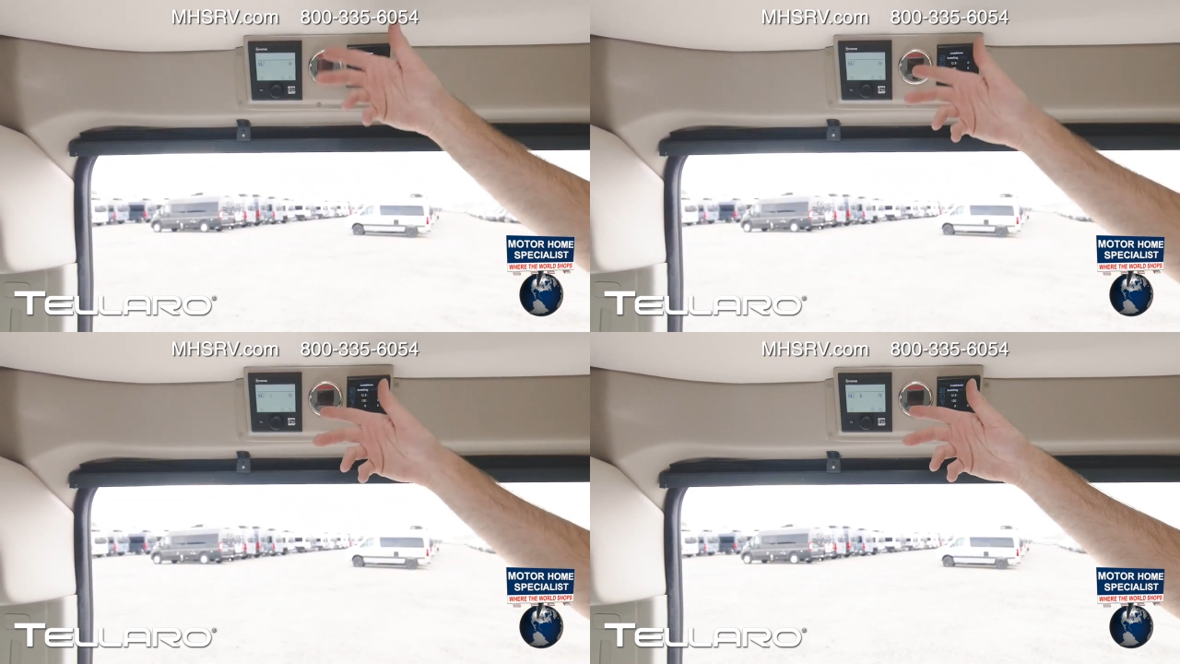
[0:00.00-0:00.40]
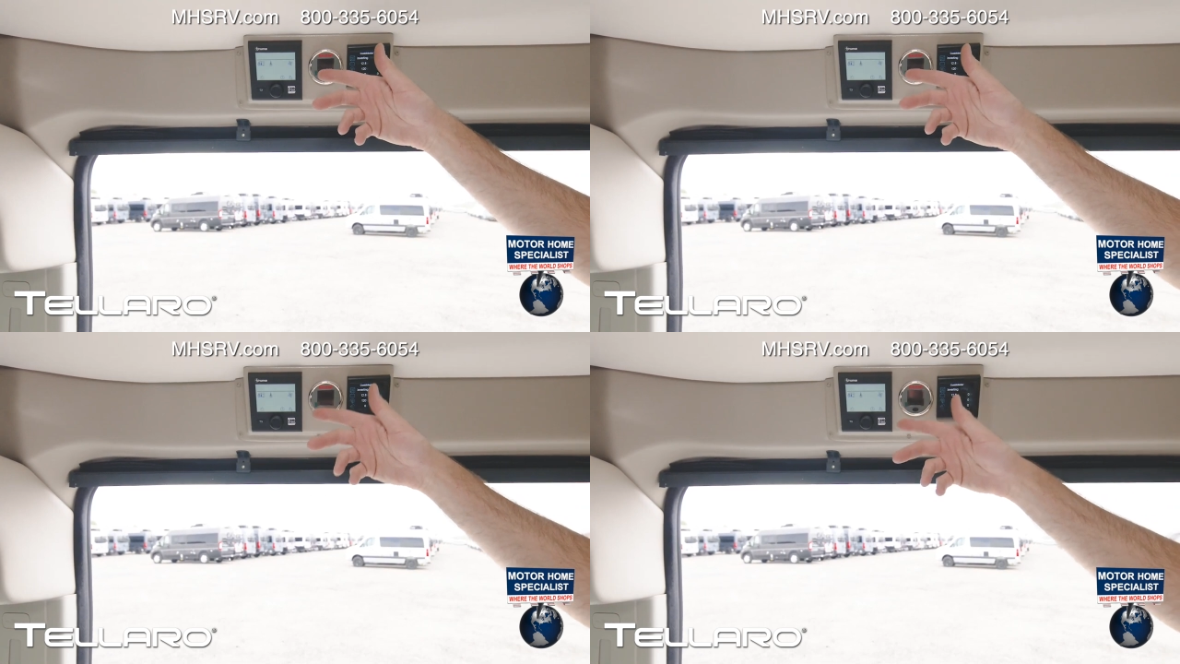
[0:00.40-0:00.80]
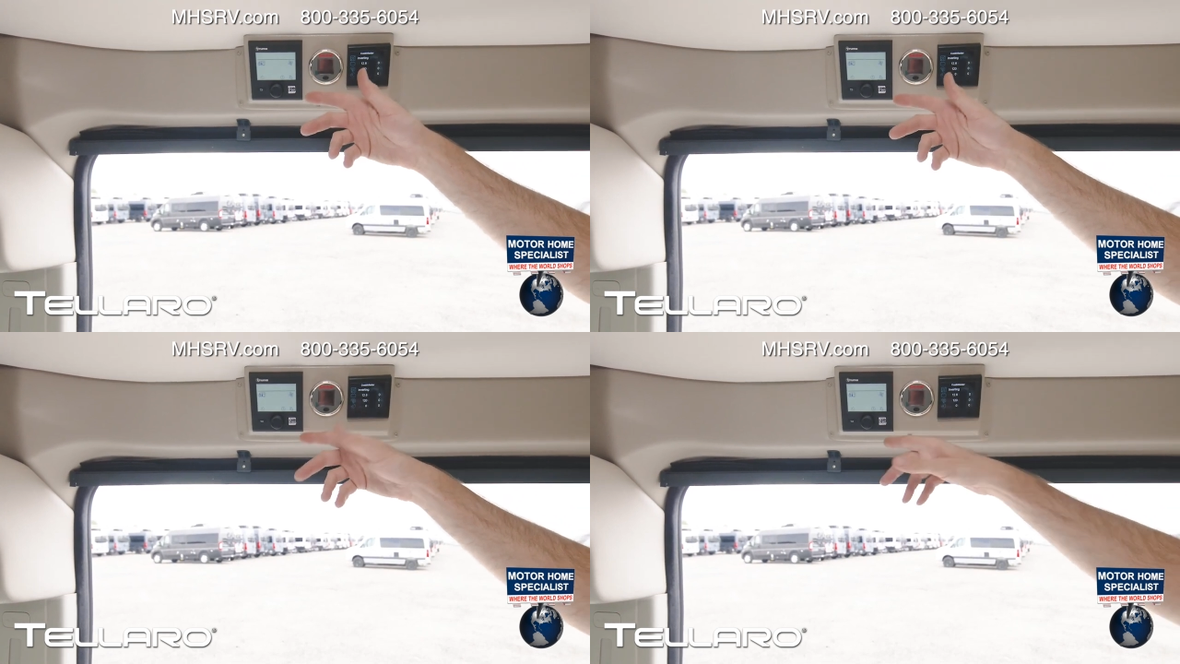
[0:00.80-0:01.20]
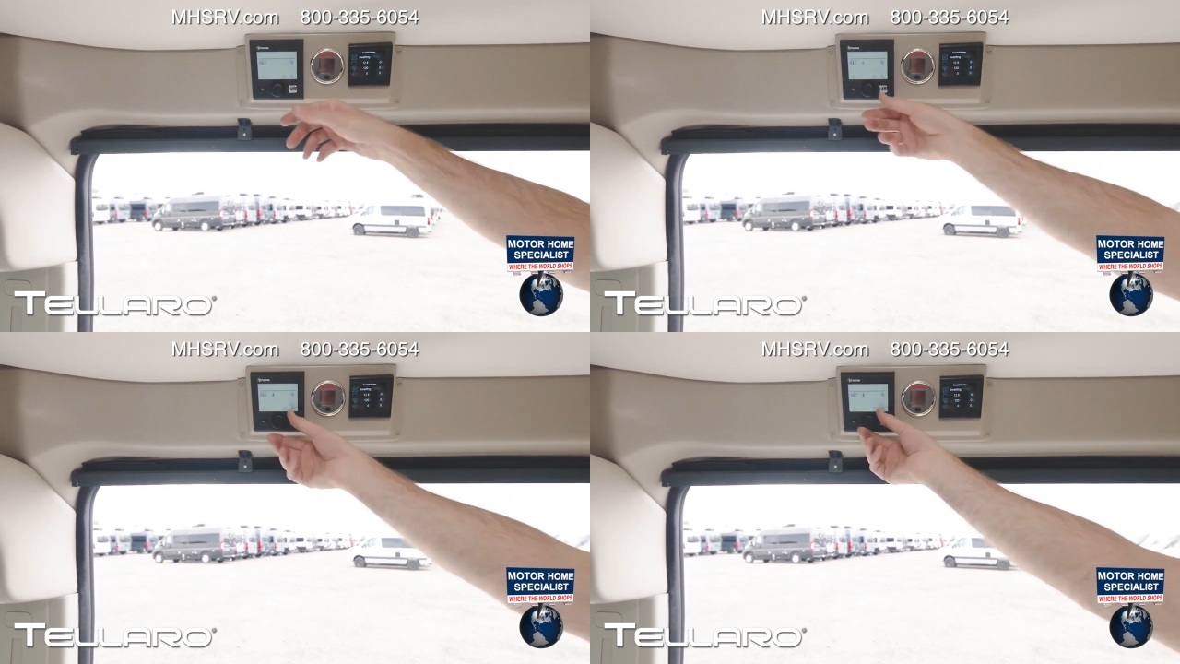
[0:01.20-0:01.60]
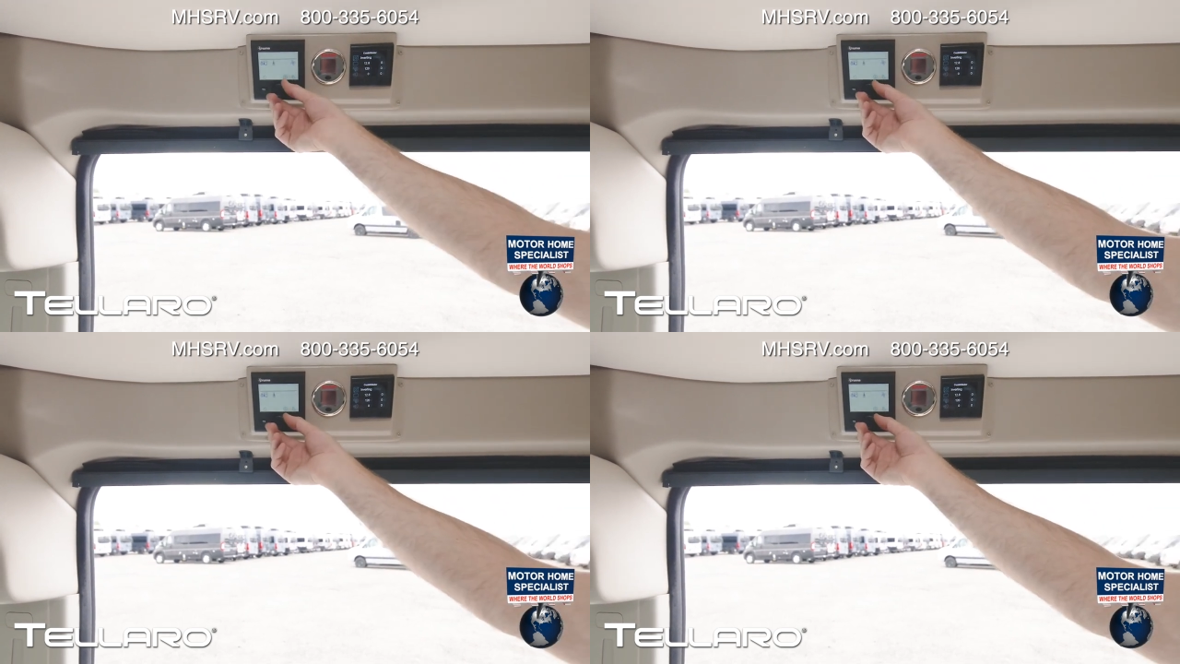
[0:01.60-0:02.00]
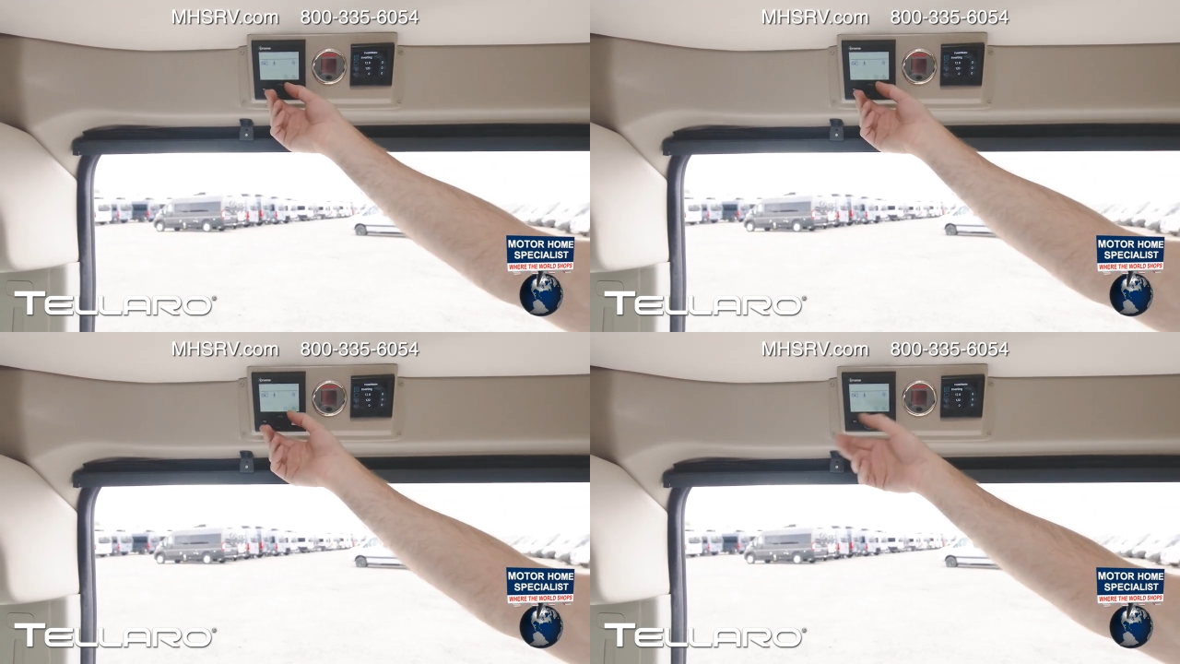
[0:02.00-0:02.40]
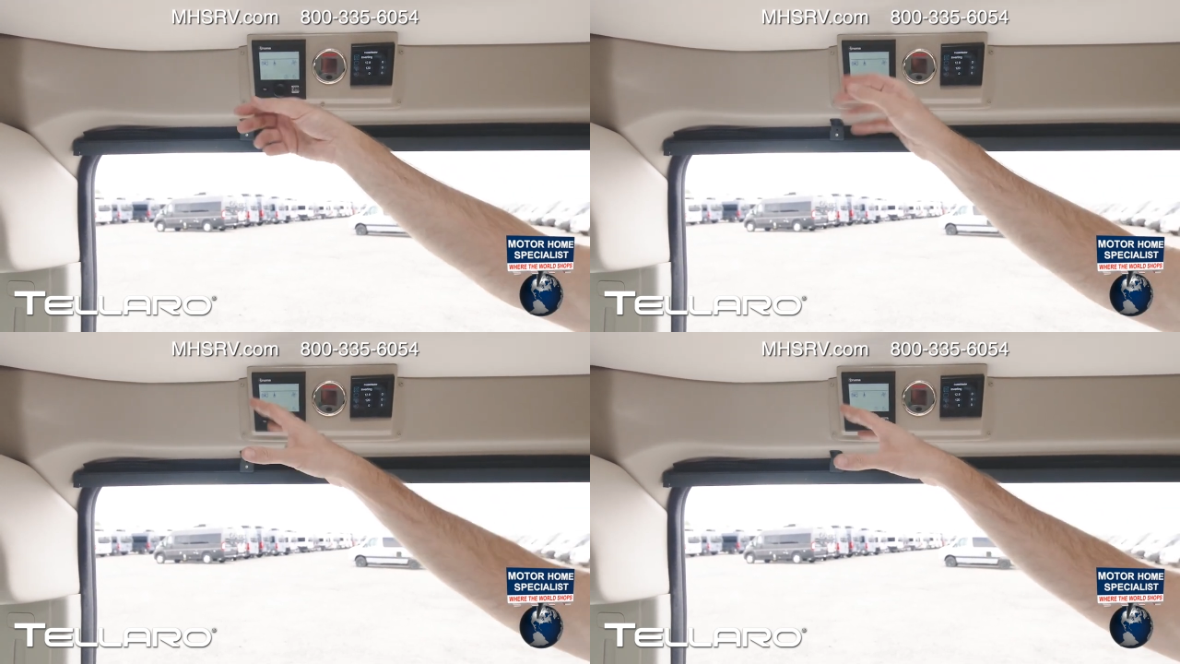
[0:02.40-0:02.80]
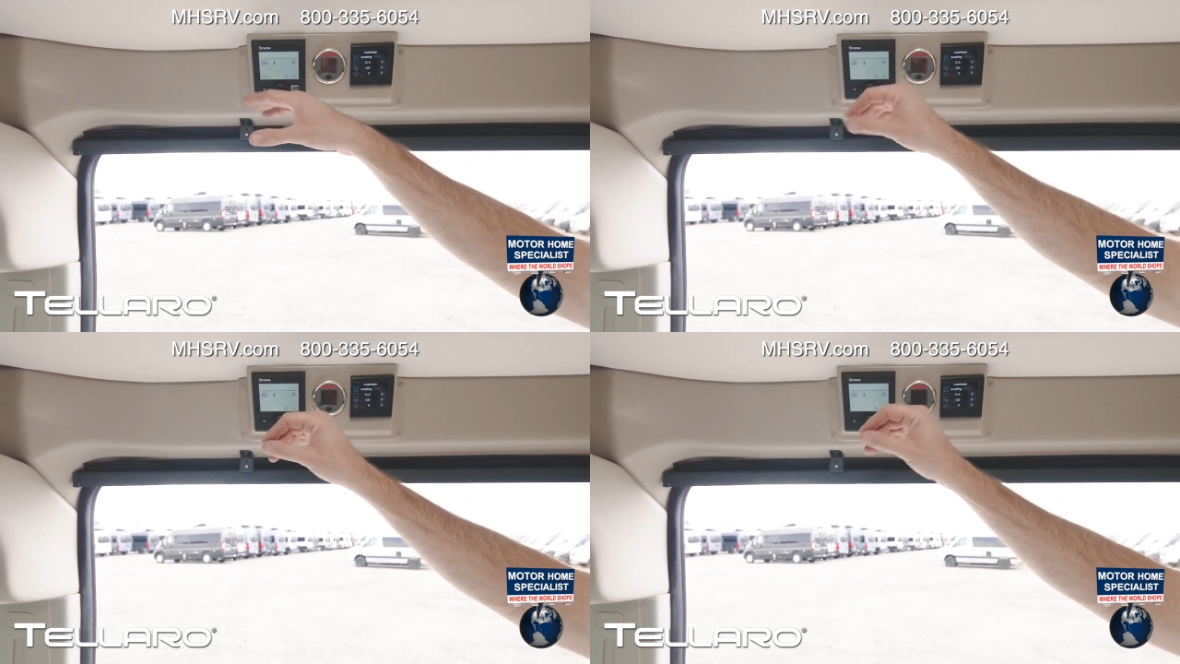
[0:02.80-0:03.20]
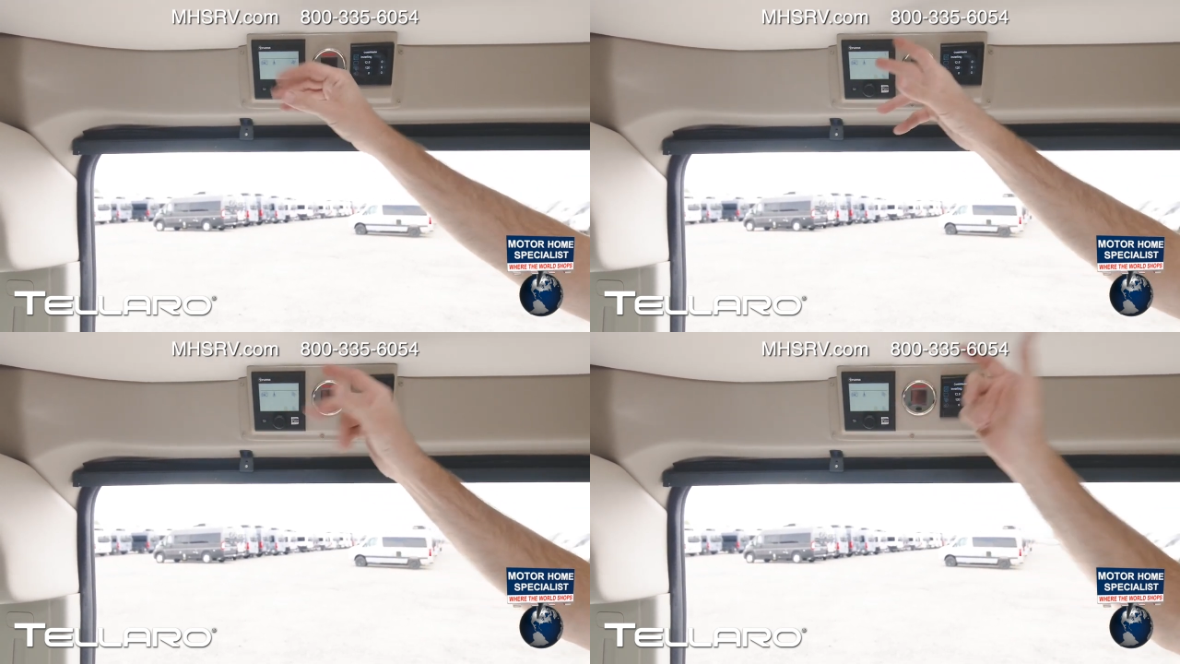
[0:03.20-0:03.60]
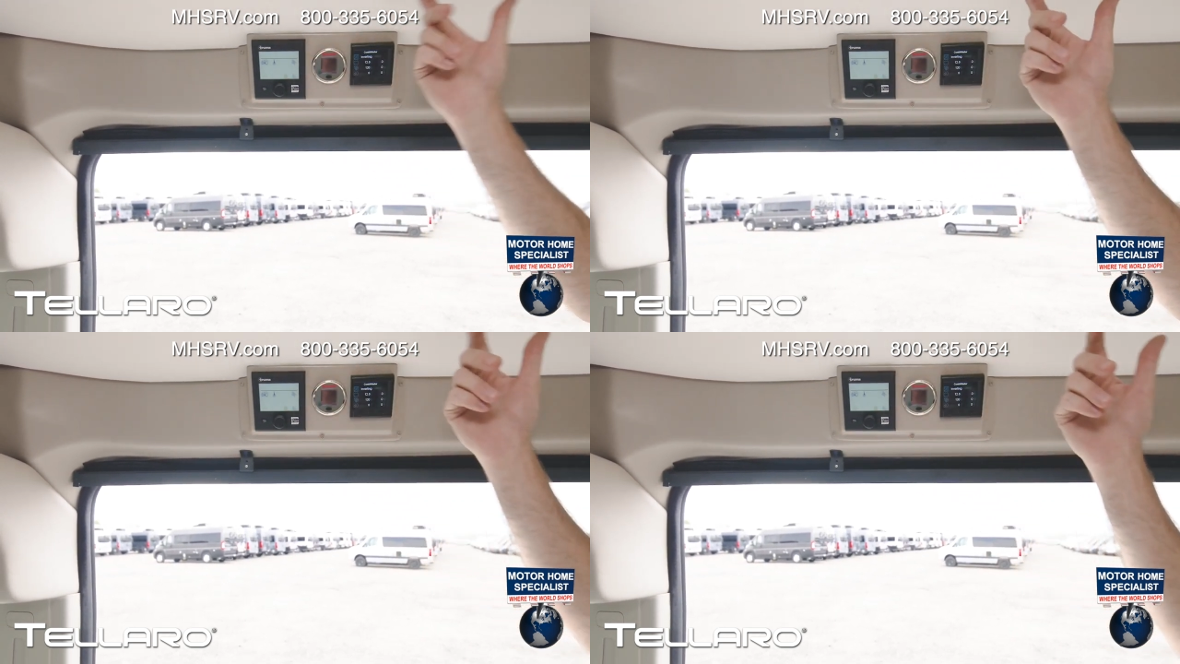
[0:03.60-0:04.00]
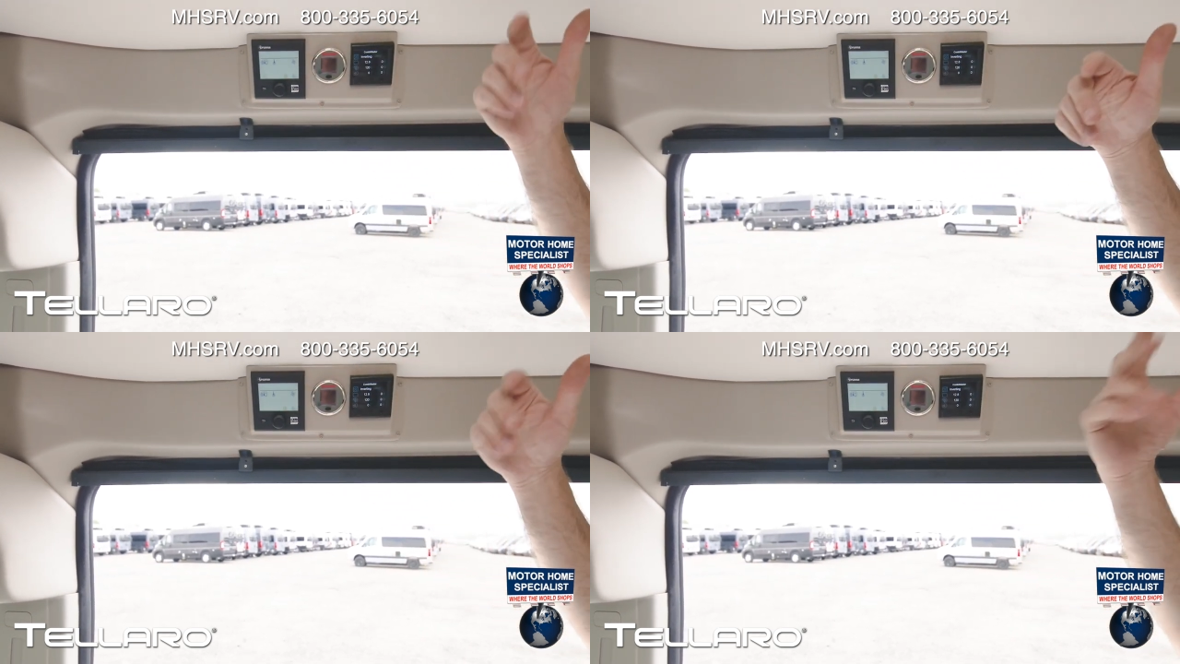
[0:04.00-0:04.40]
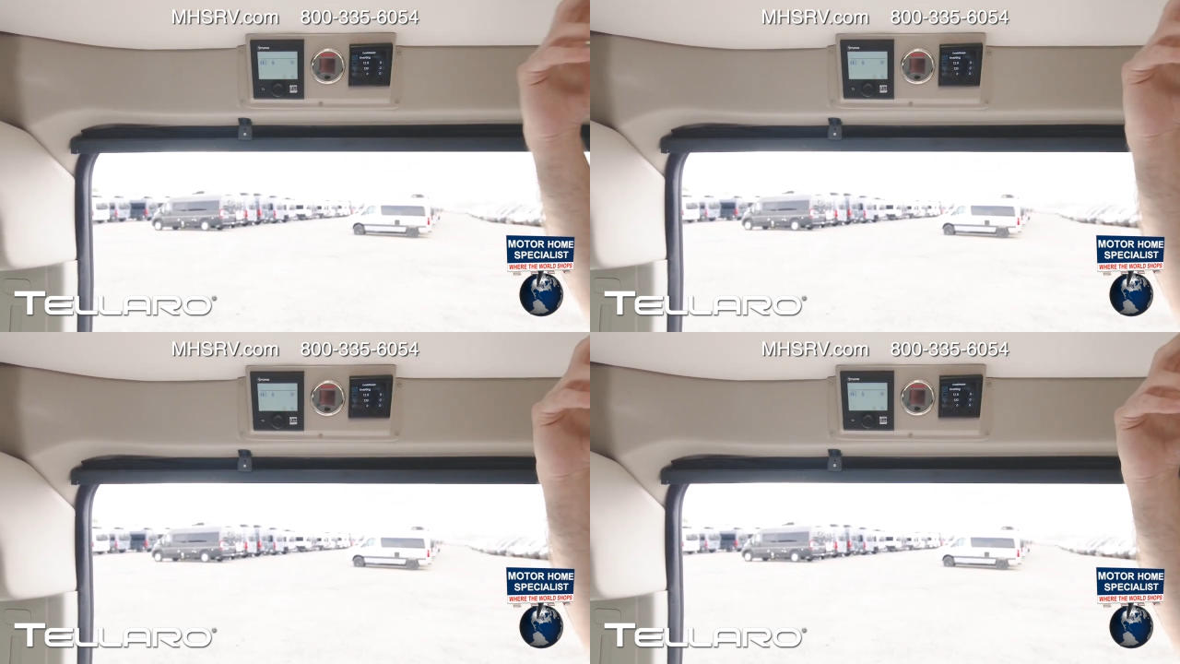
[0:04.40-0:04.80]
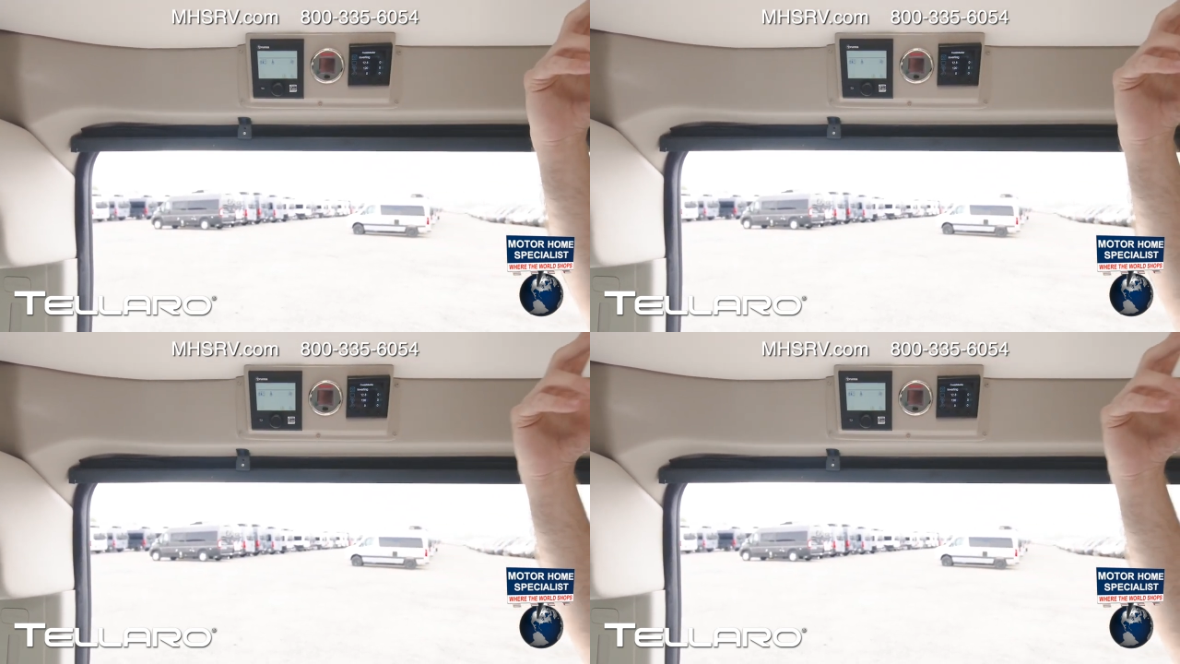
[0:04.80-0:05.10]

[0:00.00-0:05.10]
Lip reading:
[unreadable: no face in view]